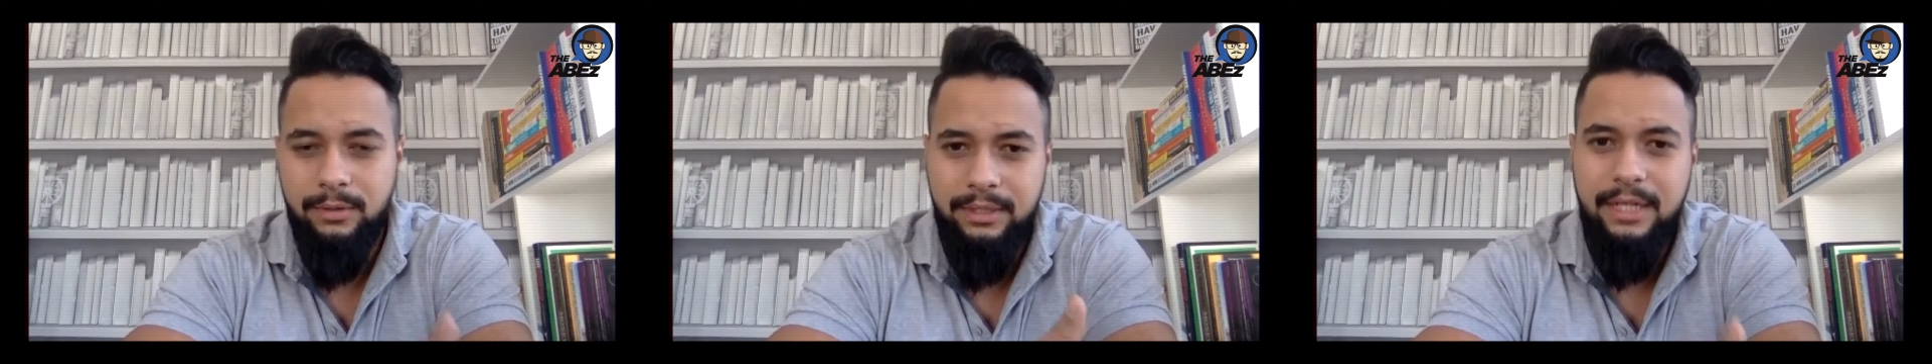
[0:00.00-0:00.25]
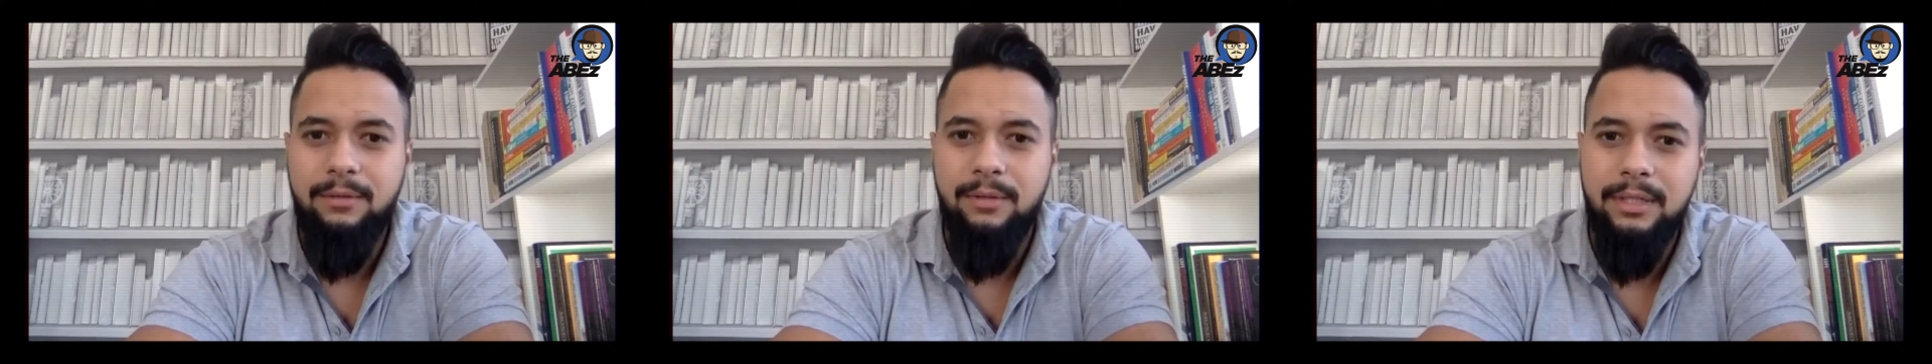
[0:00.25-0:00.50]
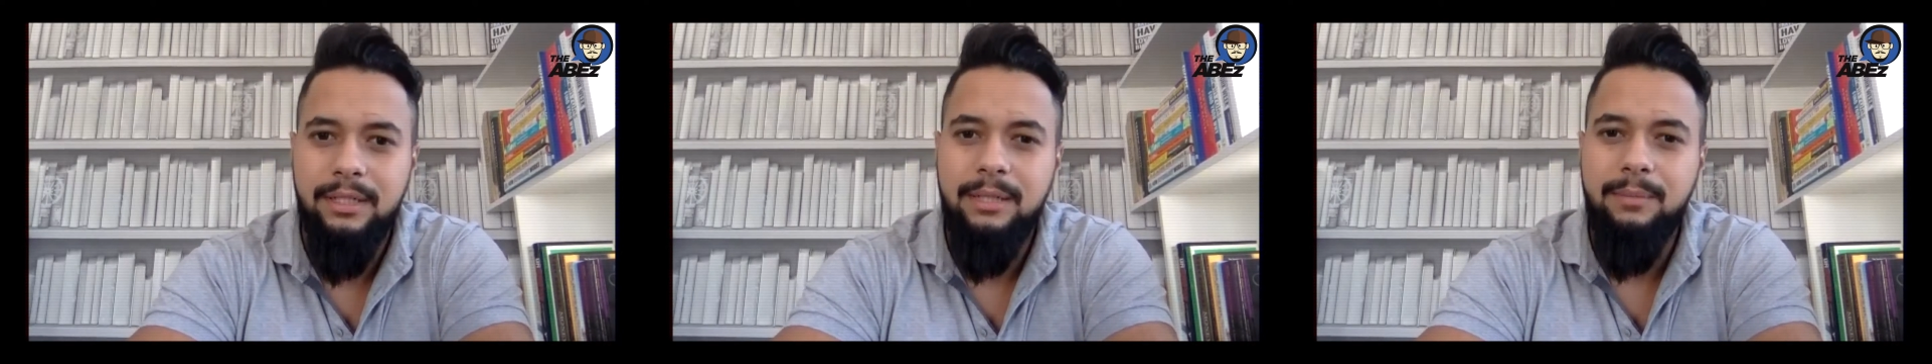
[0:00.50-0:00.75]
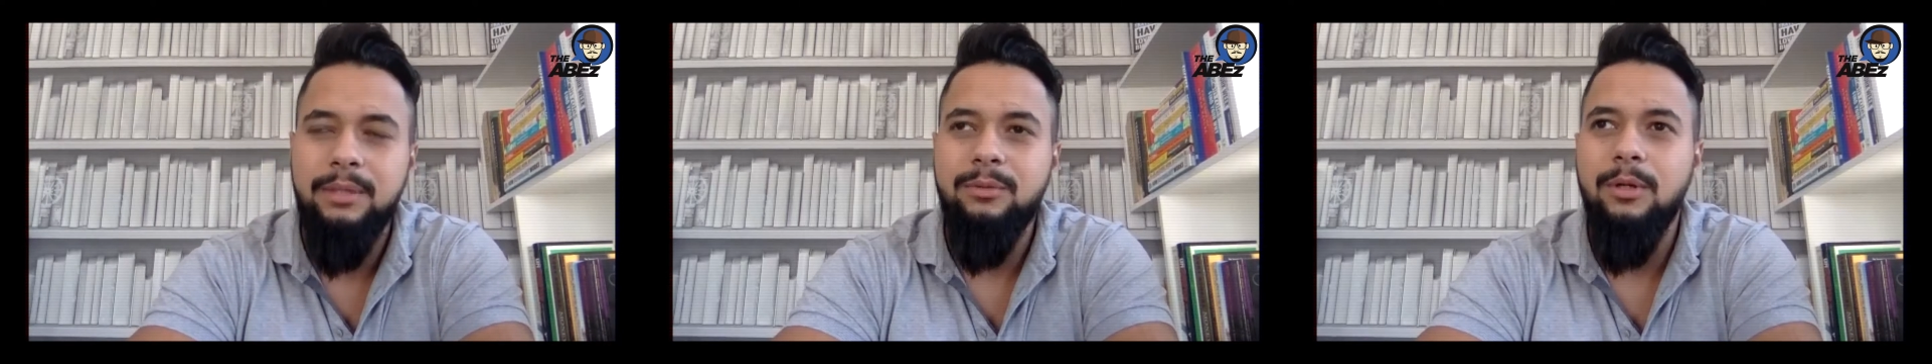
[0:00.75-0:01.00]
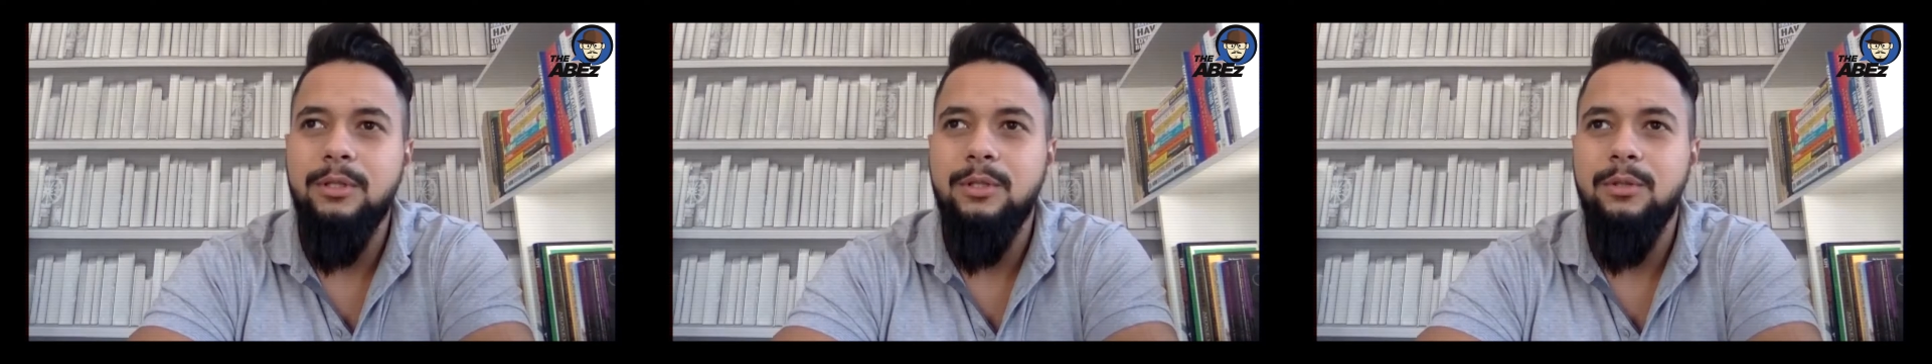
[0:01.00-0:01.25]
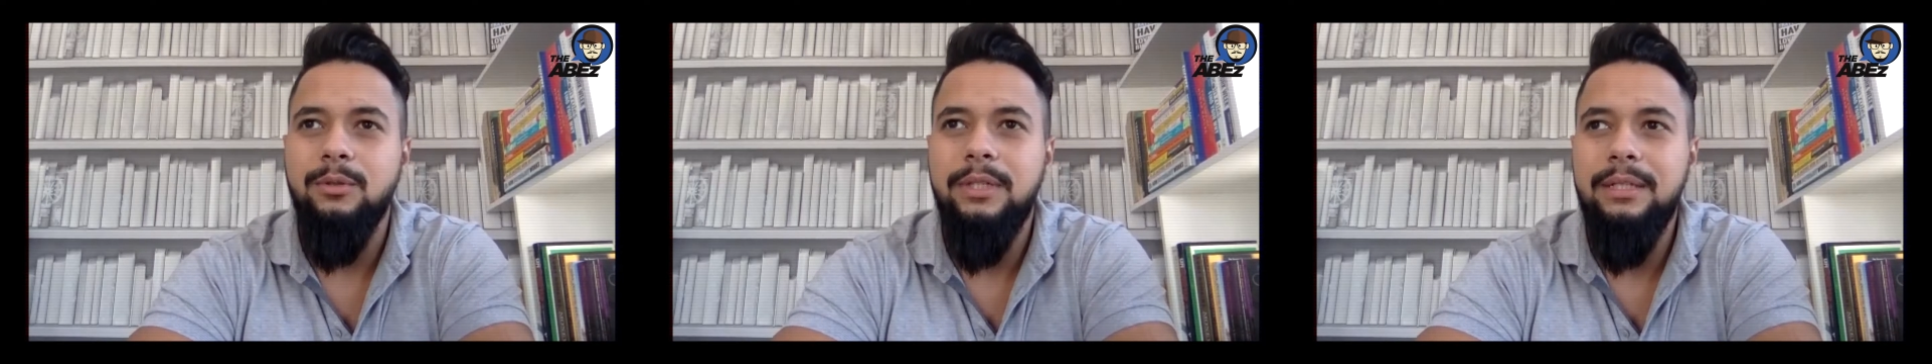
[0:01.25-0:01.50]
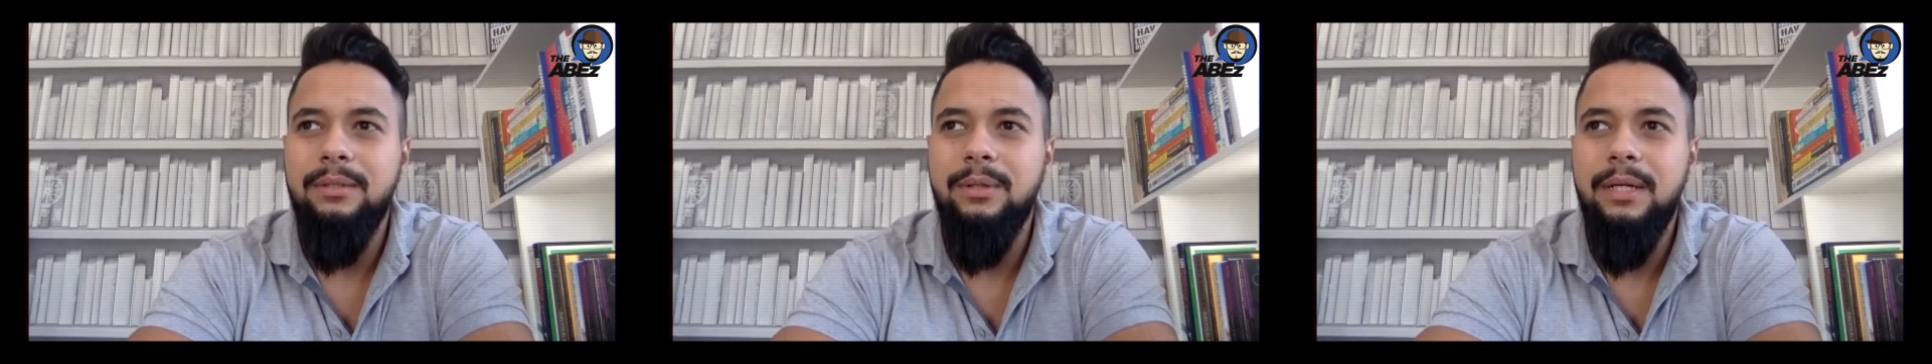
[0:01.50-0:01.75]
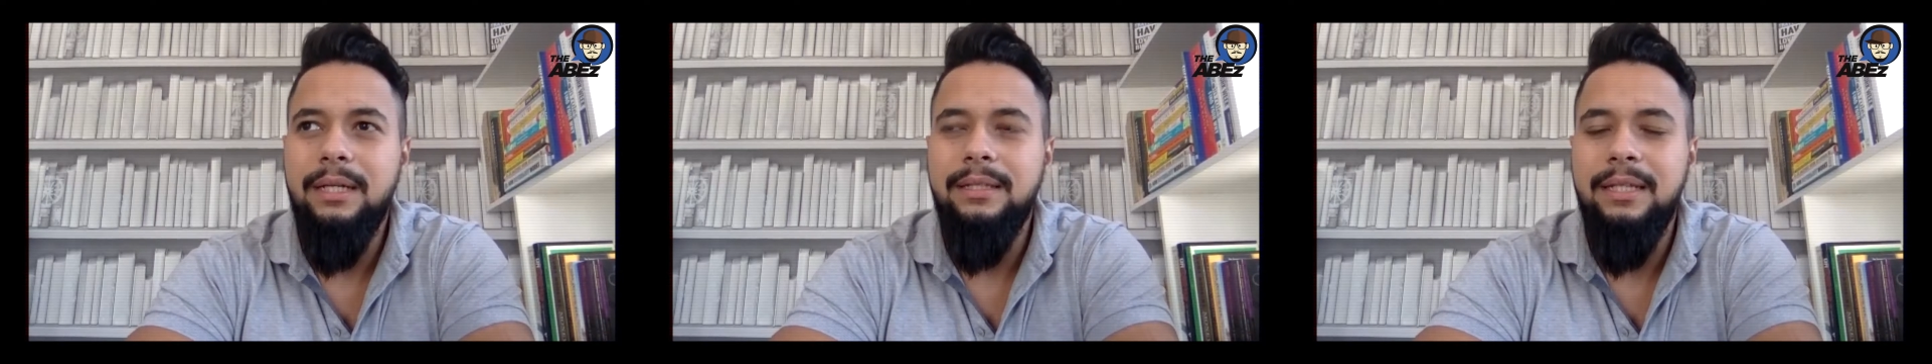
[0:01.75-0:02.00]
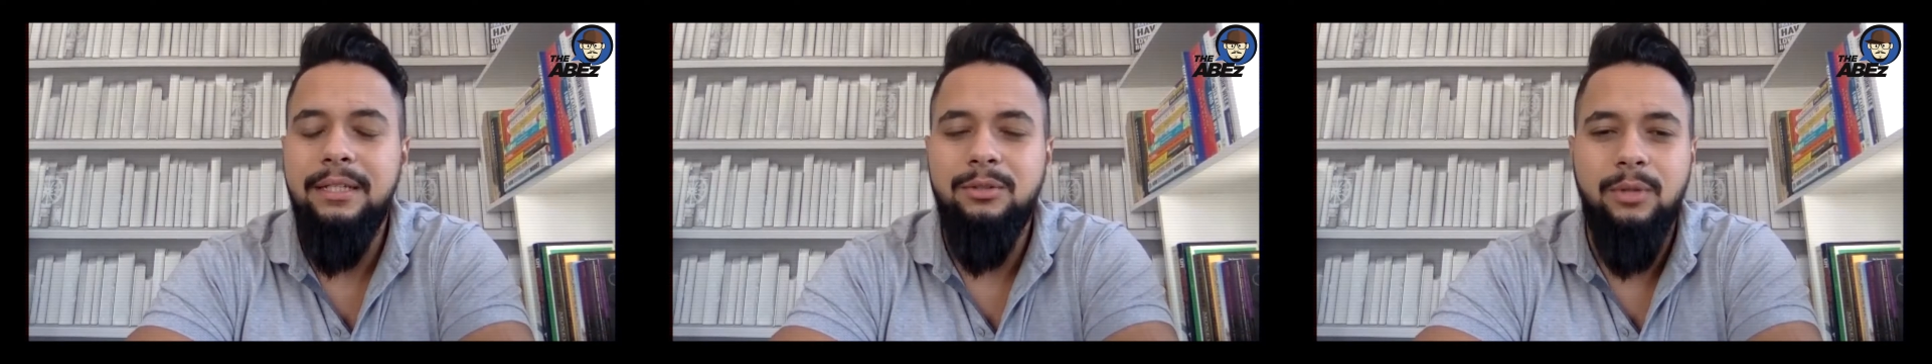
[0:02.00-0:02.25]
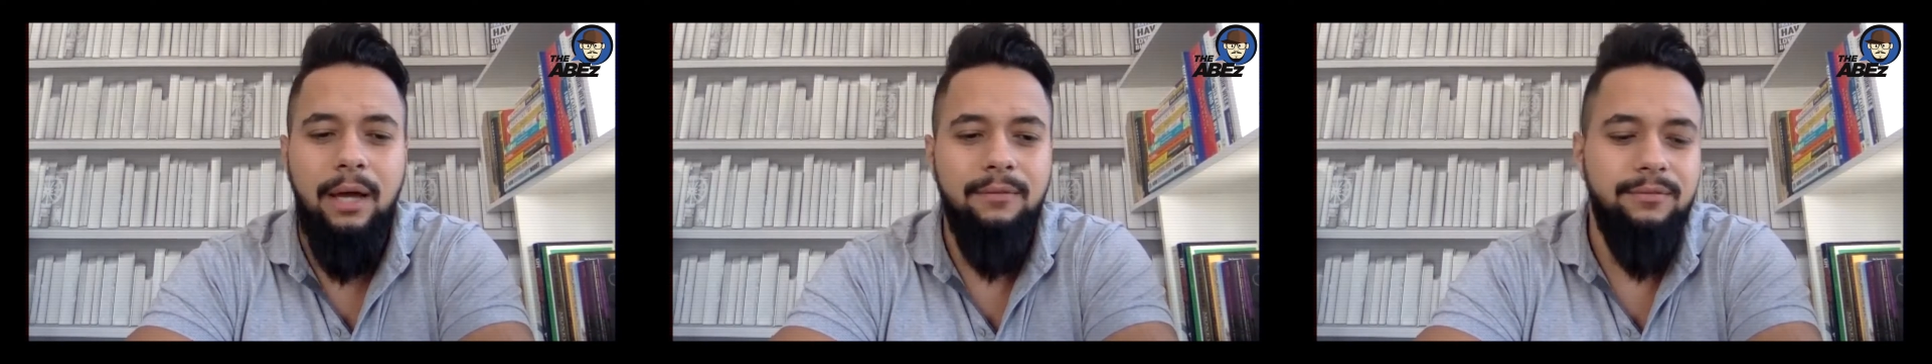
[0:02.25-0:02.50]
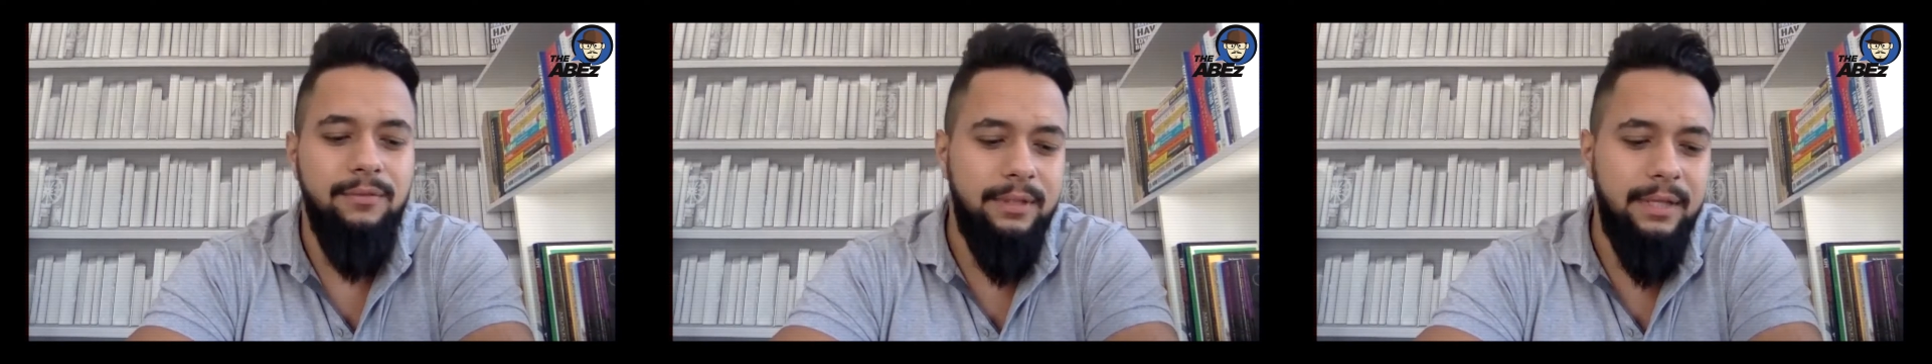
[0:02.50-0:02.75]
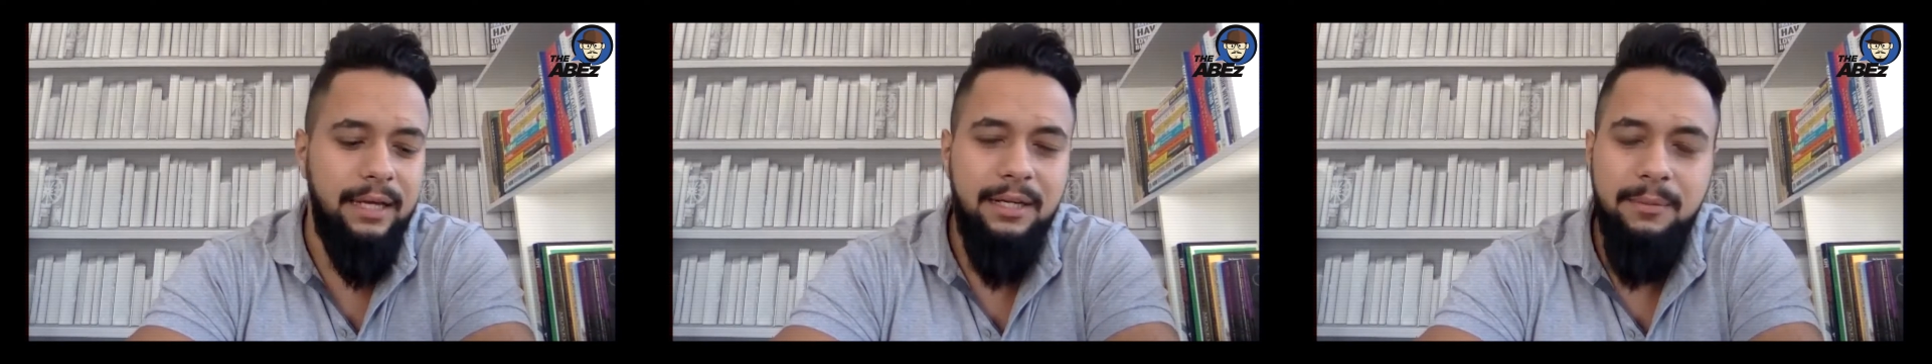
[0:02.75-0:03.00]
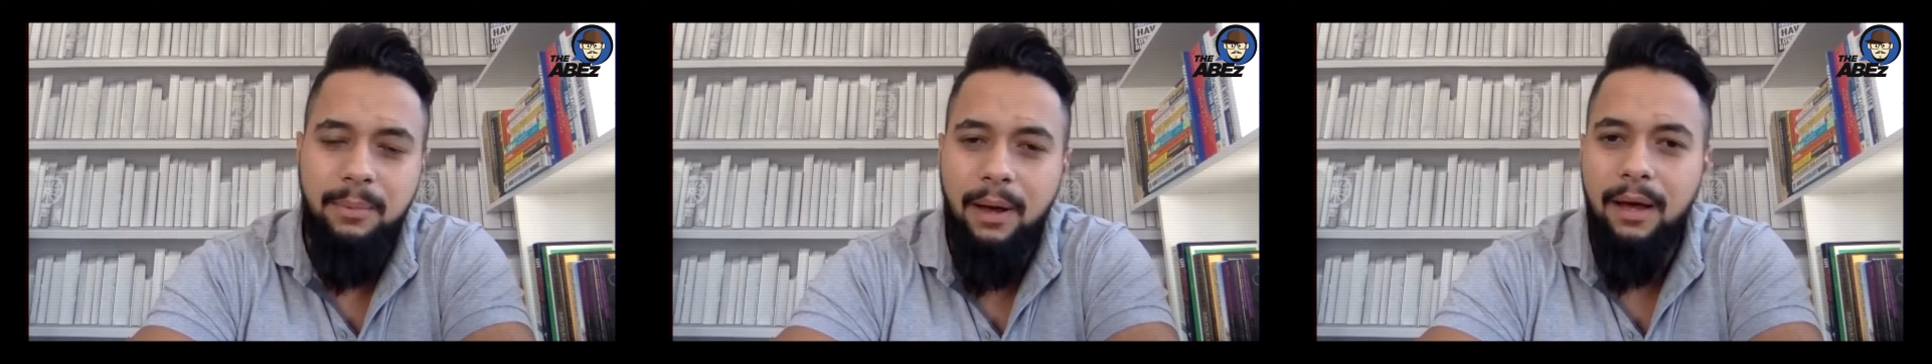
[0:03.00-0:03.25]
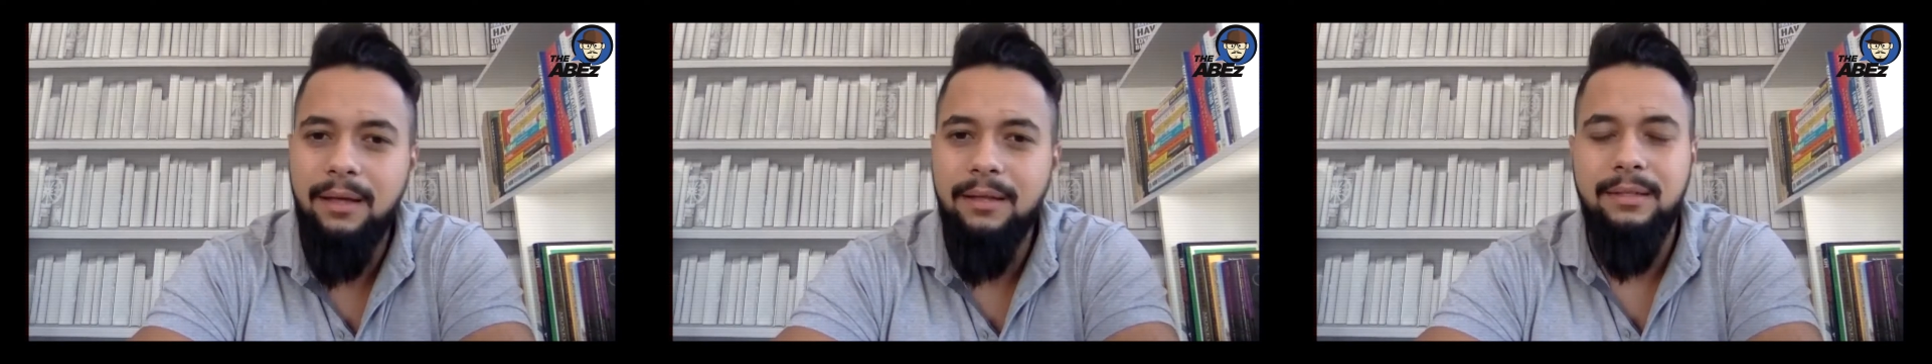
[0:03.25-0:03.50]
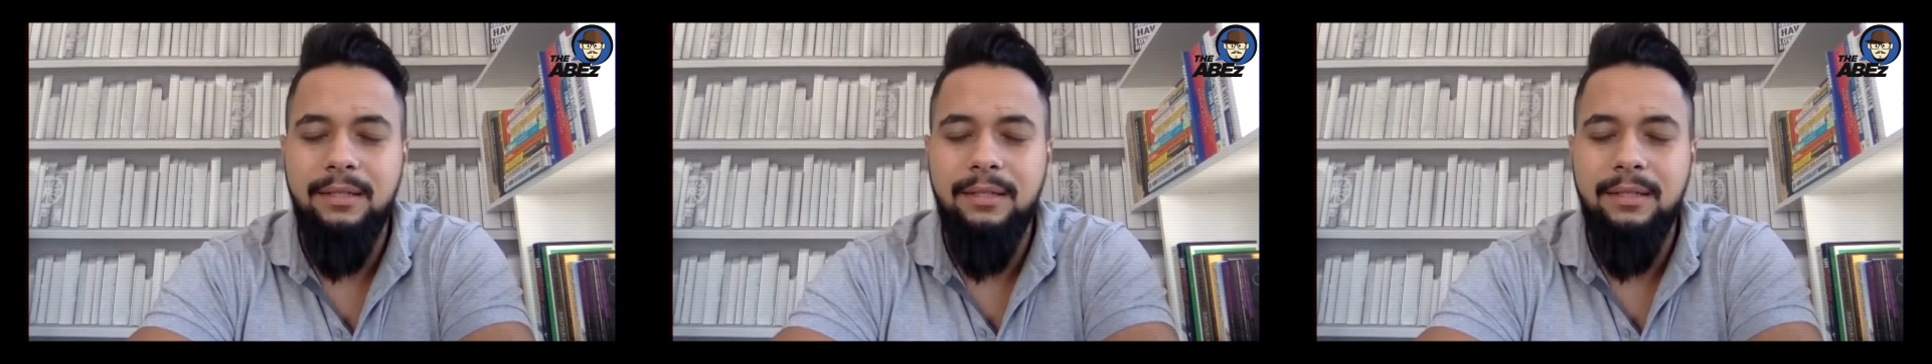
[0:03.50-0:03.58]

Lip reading: regularly, but also they need to have a career path,